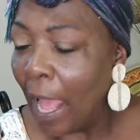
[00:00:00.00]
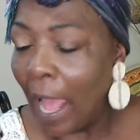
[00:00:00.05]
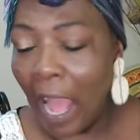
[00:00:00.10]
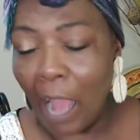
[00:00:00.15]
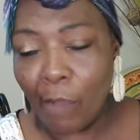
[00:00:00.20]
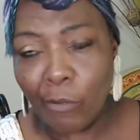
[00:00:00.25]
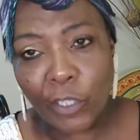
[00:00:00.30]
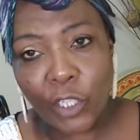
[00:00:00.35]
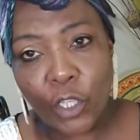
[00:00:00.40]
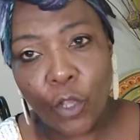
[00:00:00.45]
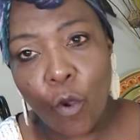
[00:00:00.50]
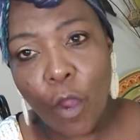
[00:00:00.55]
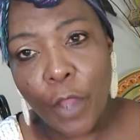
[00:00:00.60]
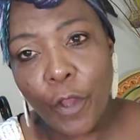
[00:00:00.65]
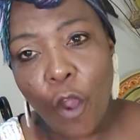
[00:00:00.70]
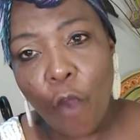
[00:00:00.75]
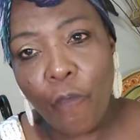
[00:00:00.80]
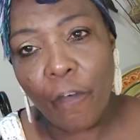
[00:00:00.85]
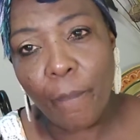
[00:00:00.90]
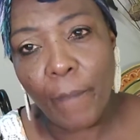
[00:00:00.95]
I was going
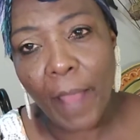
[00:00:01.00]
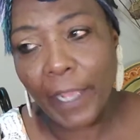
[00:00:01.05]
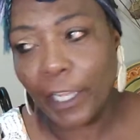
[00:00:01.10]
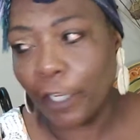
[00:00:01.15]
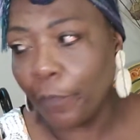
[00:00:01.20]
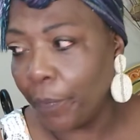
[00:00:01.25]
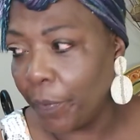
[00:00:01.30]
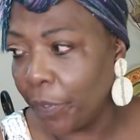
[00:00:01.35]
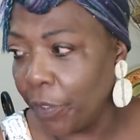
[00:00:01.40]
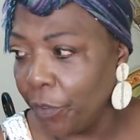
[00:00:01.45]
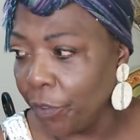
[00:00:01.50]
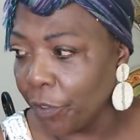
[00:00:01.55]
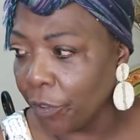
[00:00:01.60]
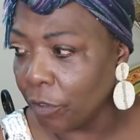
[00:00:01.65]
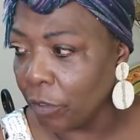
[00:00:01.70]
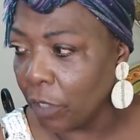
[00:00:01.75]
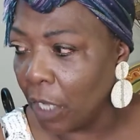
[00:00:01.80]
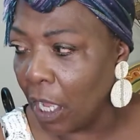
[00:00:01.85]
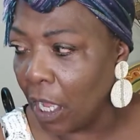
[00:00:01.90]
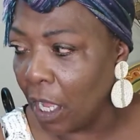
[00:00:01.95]
over my
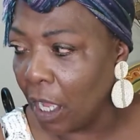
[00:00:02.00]
computer